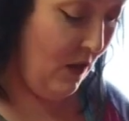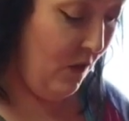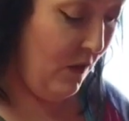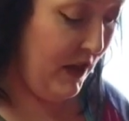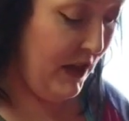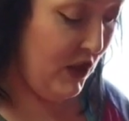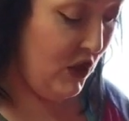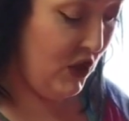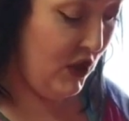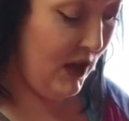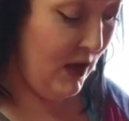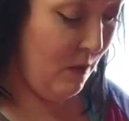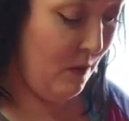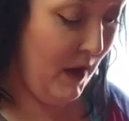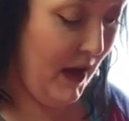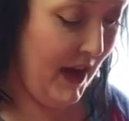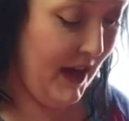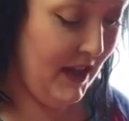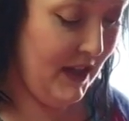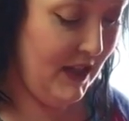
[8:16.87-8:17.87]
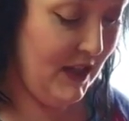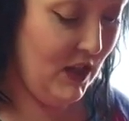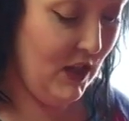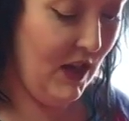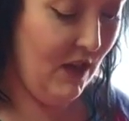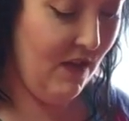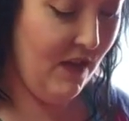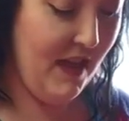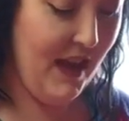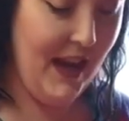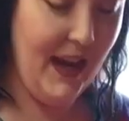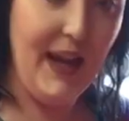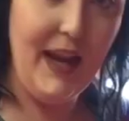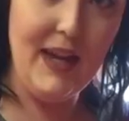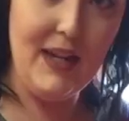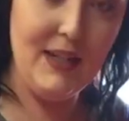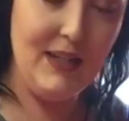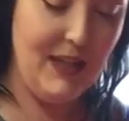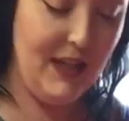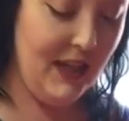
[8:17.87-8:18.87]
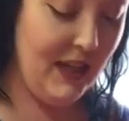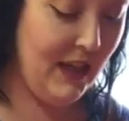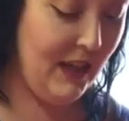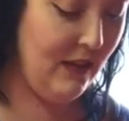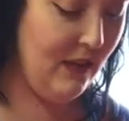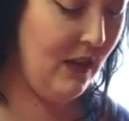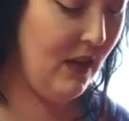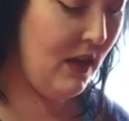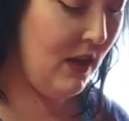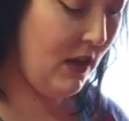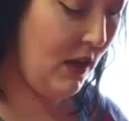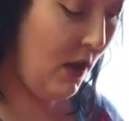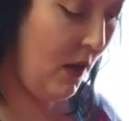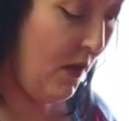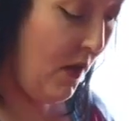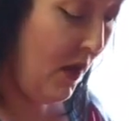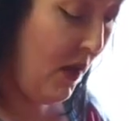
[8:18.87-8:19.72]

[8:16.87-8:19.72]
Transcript: a finishing paste to give it that antique-y look,